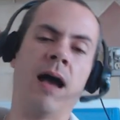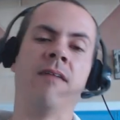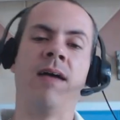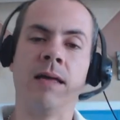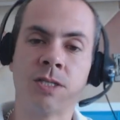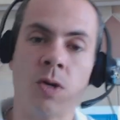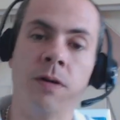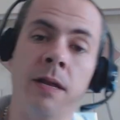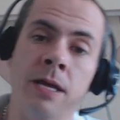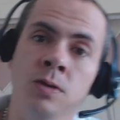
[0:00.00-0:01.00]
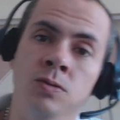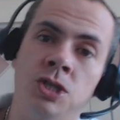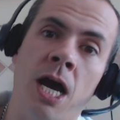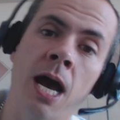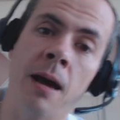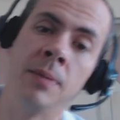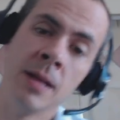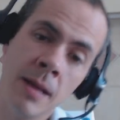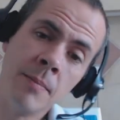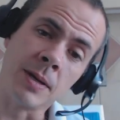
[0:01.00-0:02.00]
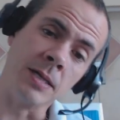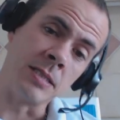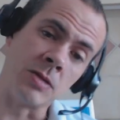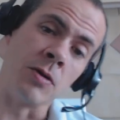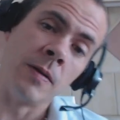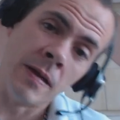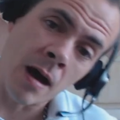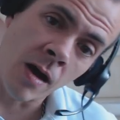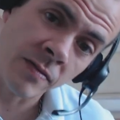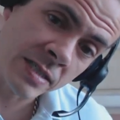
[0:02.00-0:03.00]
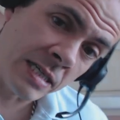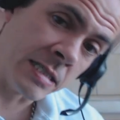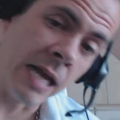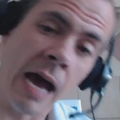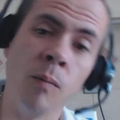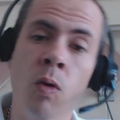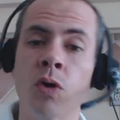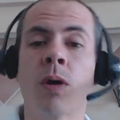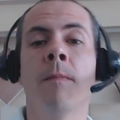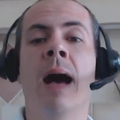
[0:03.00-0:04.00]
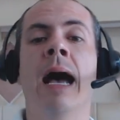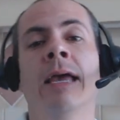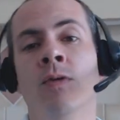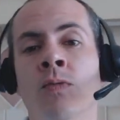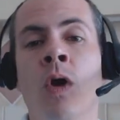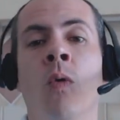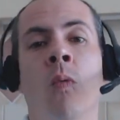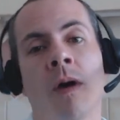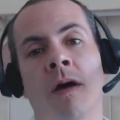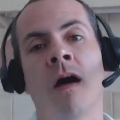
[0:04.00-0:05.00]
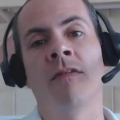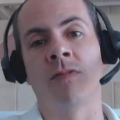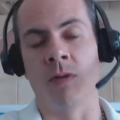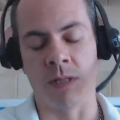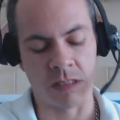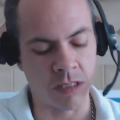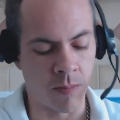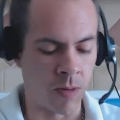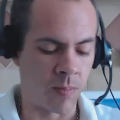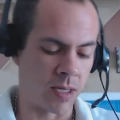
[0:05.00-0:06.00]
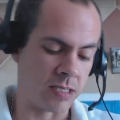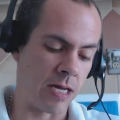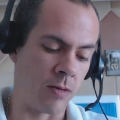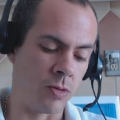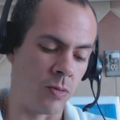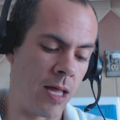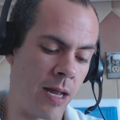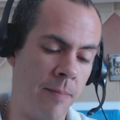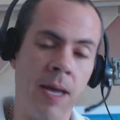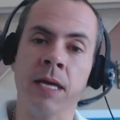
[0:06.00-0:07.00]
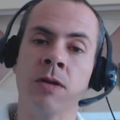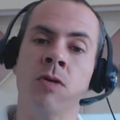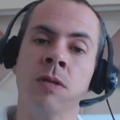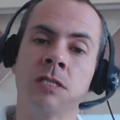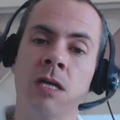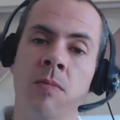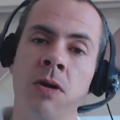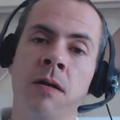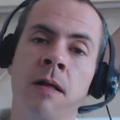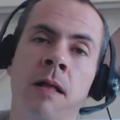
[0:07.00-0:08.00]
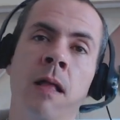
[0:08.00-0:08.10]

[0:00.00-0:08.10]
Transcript: I've started a new job because during the off season I work my you-know-what off during the summer because I don't do a lot of betting during the summer.